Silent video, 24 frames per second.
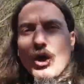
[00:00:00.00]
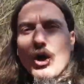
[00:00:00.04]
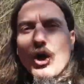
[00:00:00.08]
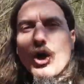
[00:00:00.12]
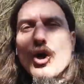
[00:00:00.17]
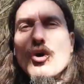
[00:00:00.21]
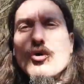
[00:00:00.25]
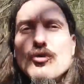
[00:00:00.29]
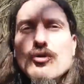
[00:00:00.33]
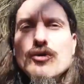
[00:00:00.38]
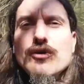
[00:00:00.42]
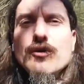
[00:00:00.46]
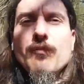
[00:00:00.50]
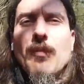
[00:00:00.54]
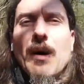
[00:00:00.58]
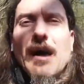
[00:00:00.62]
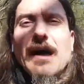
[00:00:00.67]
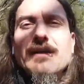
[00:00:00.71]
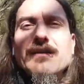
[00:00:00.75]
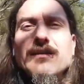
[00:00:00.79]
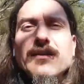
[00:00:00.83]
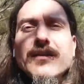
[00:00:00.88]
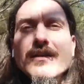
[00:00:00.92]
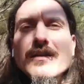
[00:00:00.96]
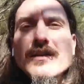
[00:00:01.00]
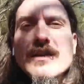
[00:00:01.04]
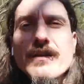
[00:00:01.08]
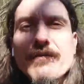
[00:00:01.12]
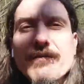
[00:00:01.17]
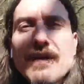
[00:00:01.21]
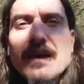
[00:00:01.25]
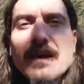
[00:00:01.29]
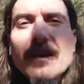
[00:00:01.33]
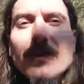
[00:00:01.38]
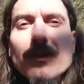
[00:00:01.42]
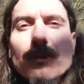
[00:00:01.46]
owed by the
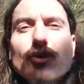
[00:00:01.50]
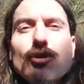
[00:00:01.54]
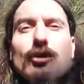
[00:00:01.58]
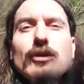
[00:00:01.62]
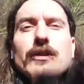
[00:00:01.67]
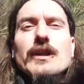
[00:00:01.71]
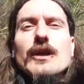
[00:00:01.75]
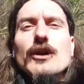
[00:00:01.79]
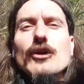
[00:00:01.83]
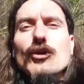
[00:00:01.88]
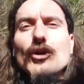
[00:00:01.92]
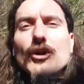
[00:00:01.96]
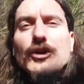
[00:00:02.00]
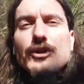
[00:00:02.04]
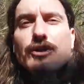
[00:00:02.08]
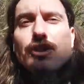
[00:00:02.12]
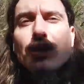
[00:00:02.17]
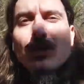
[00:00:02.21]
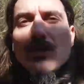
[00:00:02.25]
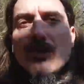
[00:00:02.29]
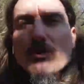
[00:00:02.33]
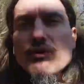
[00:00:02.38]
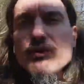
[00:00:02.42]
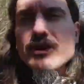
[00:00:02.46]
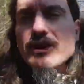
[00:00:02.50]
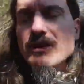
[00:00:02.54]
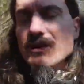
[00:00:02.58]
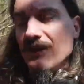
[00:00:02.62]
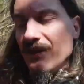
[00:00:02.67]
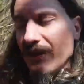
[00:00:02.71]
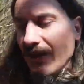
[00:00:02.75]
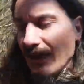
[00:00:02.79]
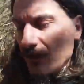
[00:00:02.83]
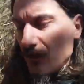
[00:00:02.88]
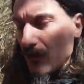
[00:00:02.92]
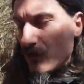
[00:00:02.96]
living to the
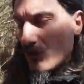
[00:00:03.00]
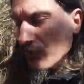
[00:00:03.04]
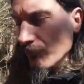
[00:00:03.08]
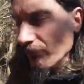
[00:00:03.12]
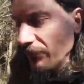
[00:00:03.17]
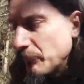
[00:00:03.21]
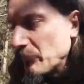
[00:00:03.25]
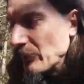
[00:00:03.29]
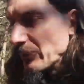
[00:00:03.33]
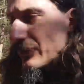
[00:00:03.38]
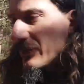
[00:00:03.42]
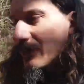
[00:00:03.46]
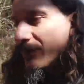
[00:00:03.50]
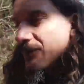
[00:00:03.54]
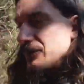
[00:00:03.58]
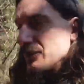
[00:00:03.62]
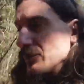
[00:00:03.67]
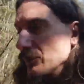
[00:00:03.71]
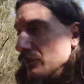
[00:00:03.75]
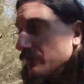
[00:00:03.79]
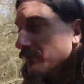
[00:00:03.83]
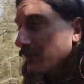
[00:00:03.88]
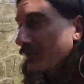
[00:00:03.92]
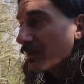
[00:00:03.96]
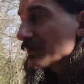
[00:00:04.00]
continuity and durability of